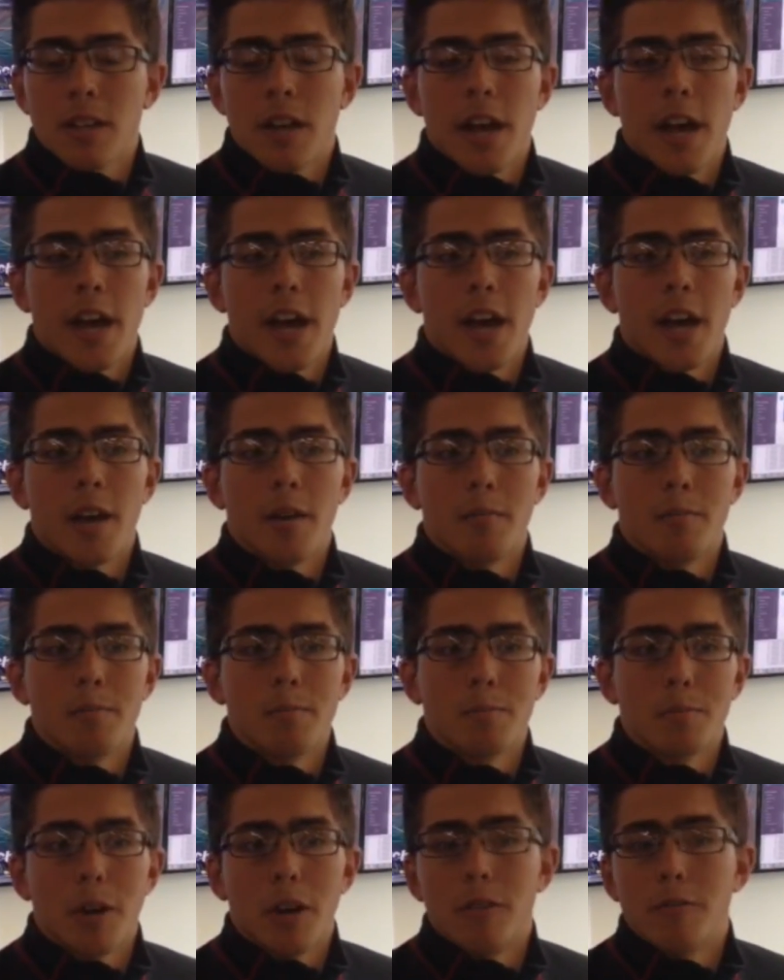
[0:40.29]

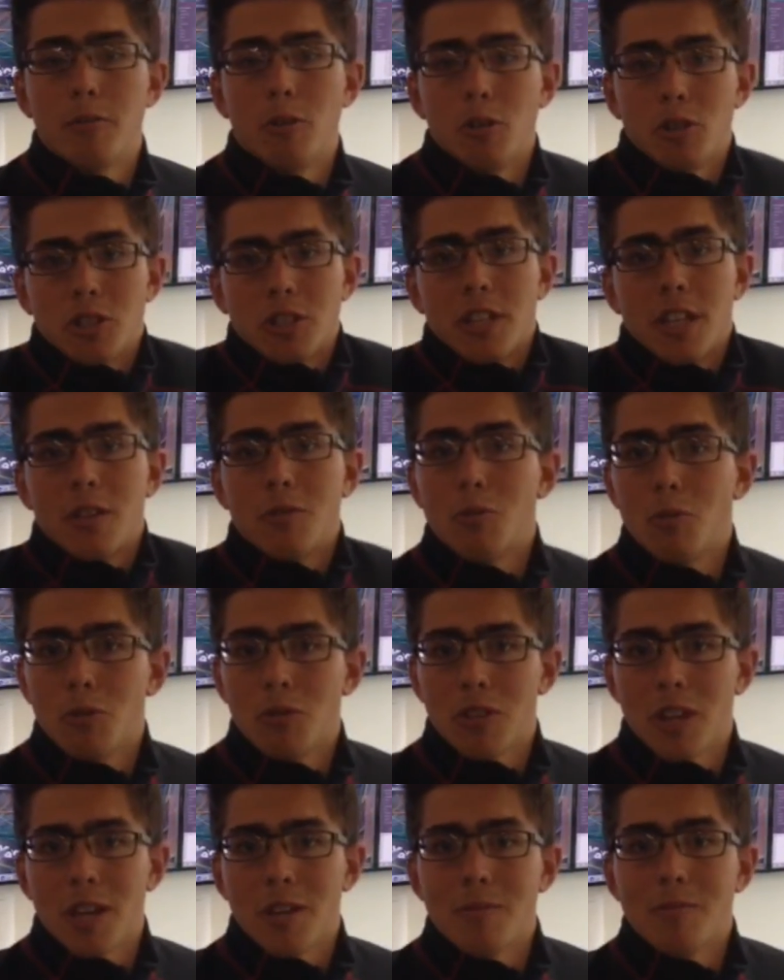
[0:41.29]
Um, but unfortunately, the
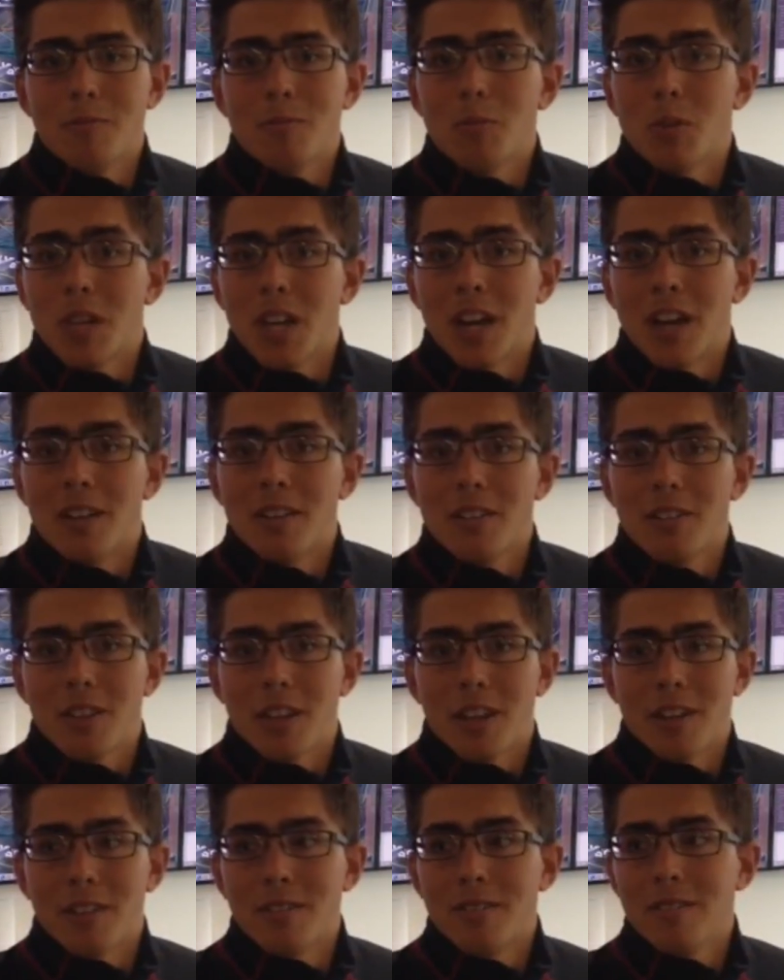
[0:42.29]
rules say we can't,
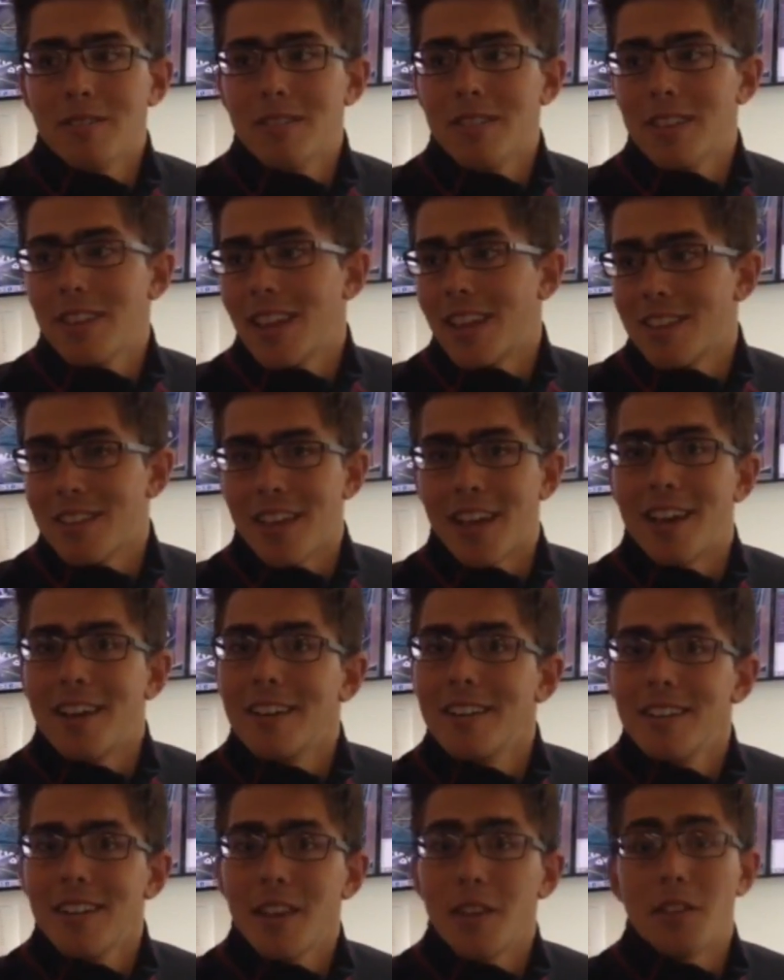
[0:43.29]
so that's that.
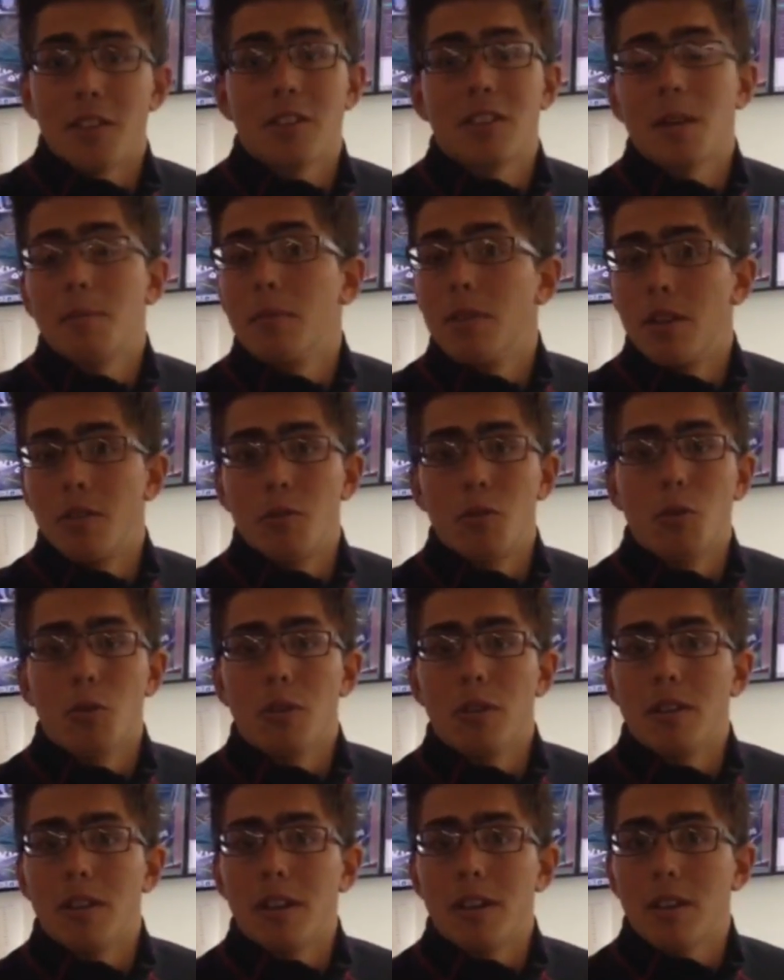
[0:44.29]
And there's a similar rule.